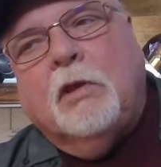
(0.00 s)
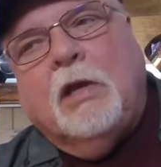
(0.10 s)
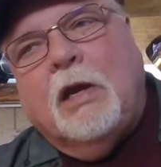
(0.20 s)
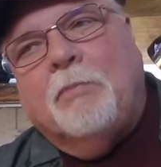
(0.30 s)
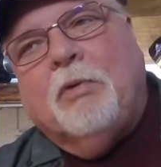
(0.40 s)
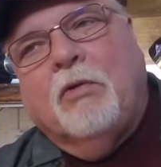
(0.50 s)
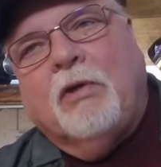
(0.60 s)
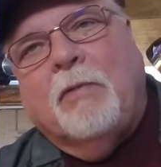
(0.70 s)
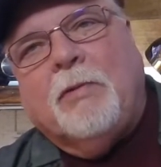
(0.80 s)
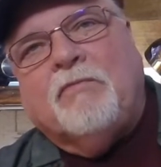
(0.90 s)
and I
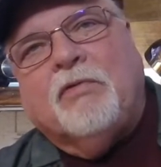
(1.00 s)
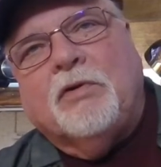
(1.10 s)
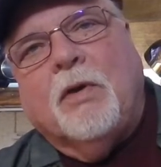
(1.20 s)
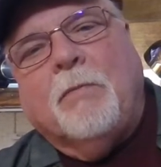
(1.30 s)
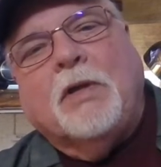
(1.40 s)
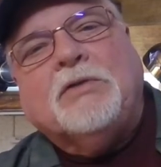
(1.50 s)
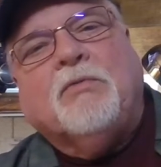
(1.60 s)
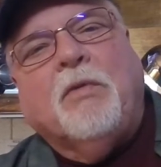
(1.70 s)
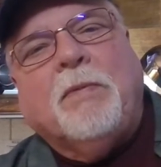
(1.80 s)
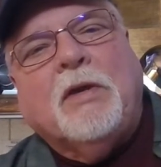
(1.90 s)
programmed it for a bunch
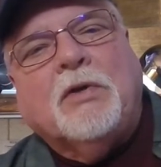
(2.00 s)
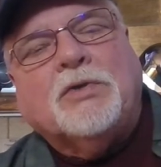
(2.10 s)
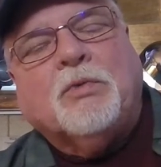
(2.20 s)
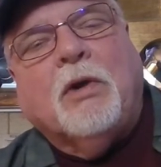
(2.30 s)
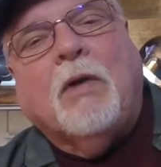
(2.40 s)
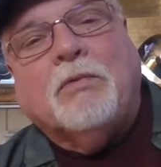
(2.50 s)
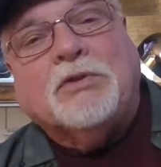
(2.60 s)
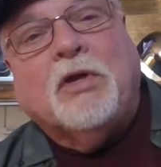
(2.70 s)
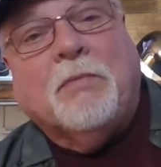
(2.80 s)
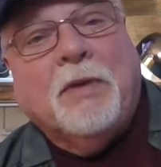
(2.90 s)
of repeaters where I was
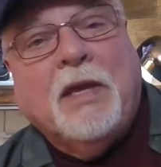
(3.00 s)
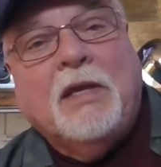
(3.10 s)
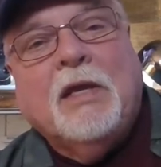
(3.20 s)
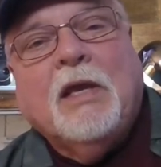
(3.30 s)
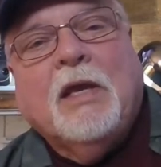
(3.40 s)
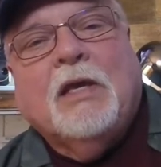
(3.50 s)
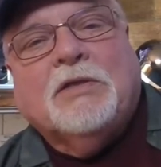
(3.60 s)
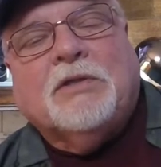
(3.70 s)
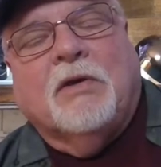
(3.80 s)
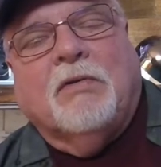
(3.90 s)
going to be.
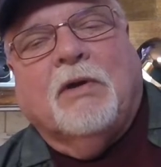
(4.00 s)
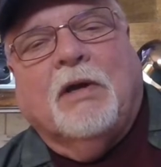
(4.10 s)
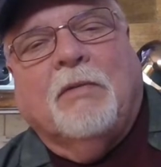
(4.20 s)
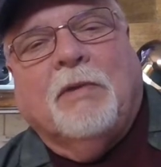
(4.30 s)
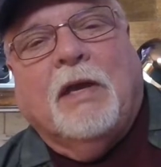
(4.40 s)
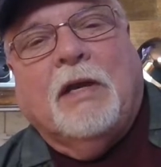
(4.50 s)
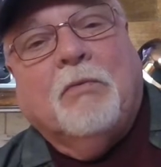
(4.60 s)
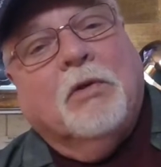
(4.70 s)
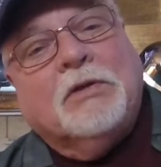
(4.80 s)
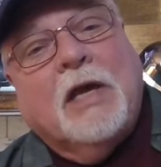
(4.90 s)
So and it
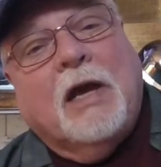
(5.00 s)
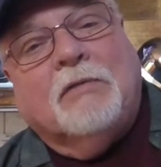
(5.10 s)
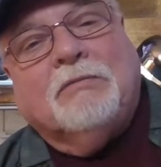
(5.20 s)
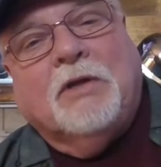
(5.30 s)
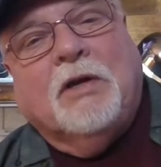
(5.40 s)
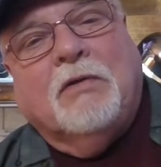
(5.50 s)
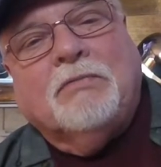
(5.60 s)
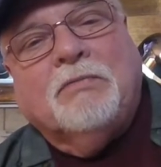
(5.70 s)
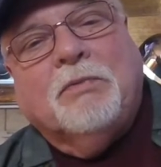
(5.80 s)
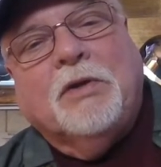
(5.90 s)
worked out, you know,
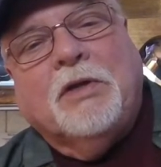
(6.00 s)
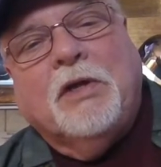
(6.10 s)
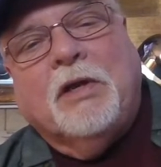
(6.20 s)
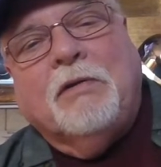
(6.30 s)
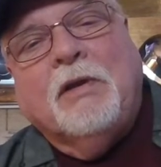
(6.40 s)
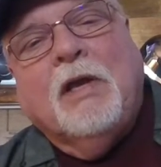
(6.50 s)
pretty good.